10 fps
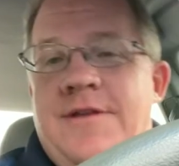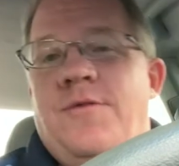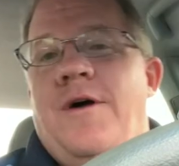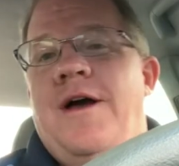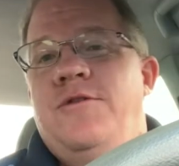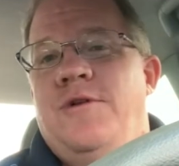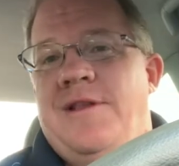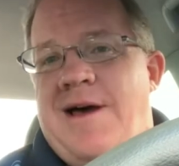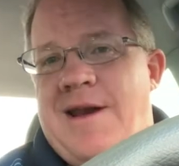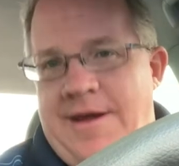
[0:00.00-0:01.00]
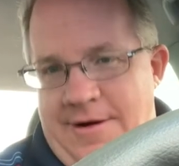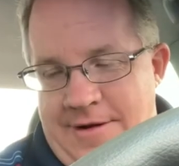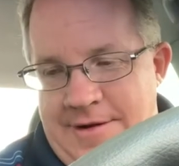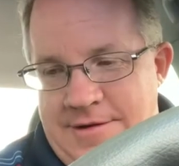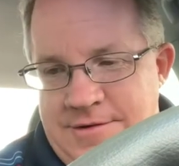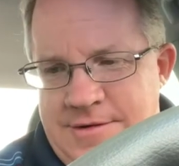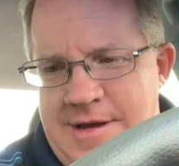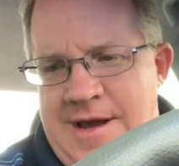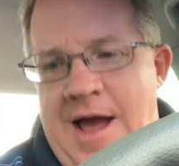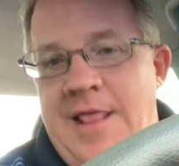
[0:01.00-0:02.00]
why I do a lot of caricatures.
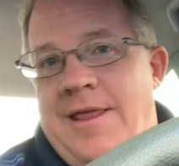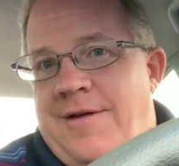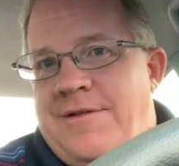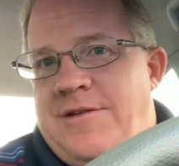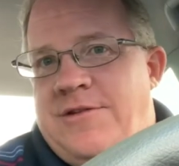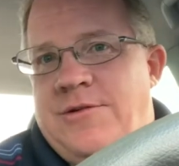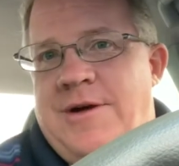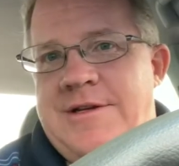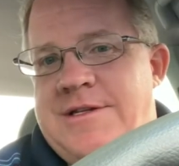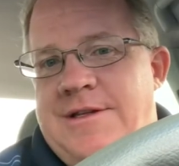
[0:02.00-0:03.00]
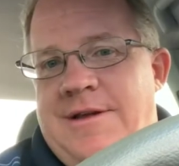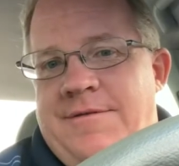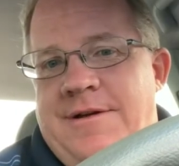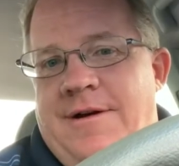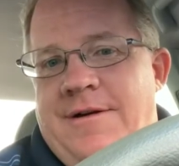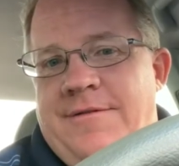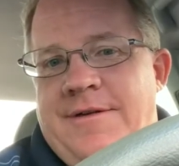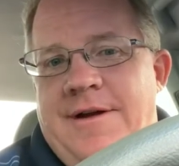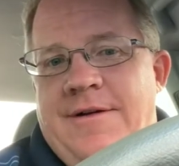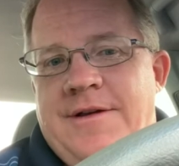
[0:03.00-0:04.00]
I love it too. I just love the art of
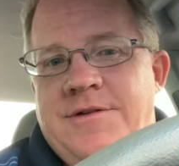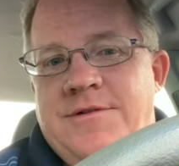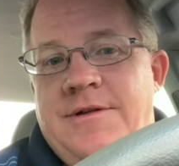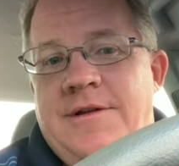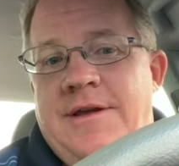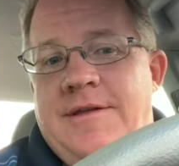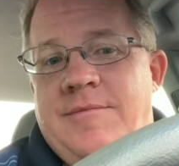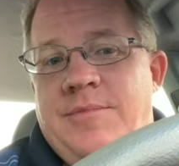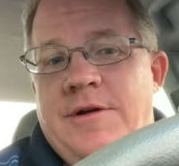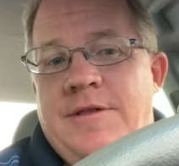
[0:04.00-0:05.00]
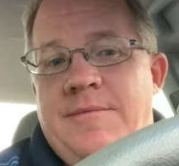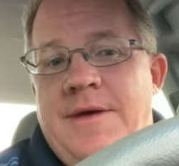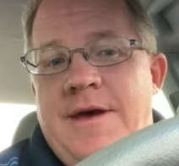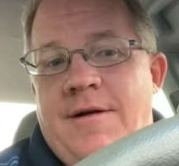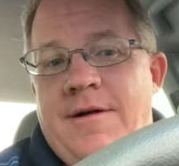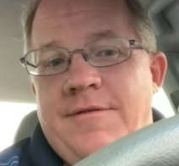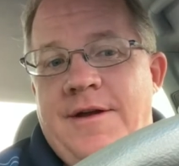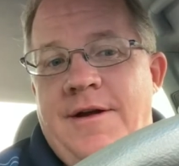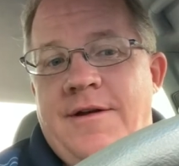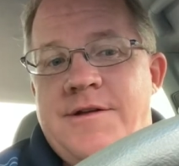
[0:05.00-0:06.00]
caricature. And get the book, The Mad Art of
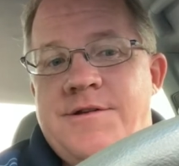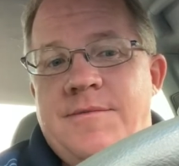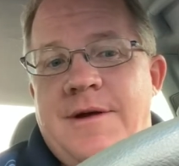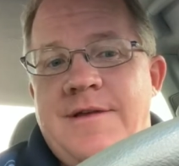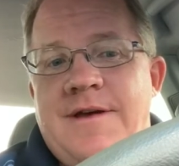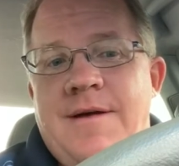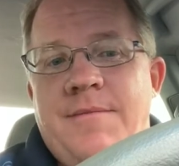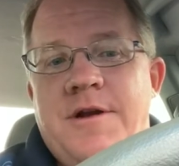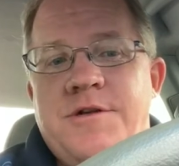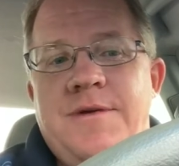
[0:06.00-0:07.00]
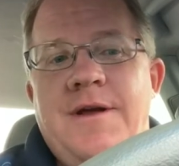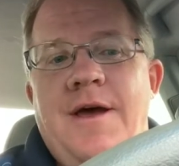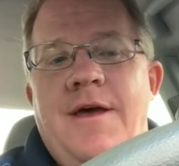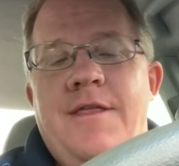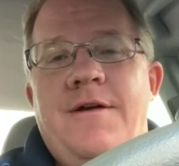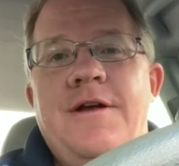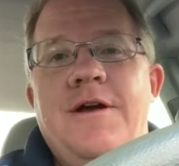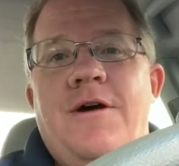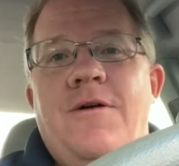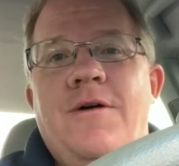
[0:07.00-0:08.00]
Caricature by Tom Richmond. There you
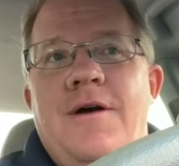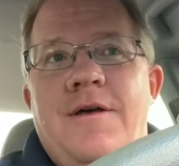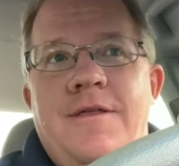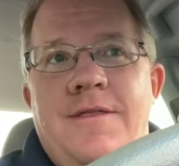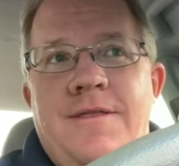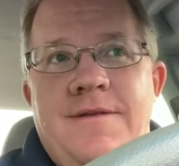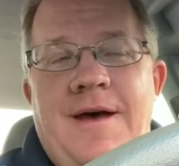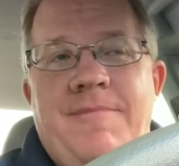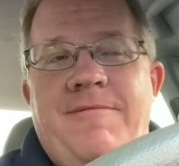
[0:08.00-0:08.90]
go. The top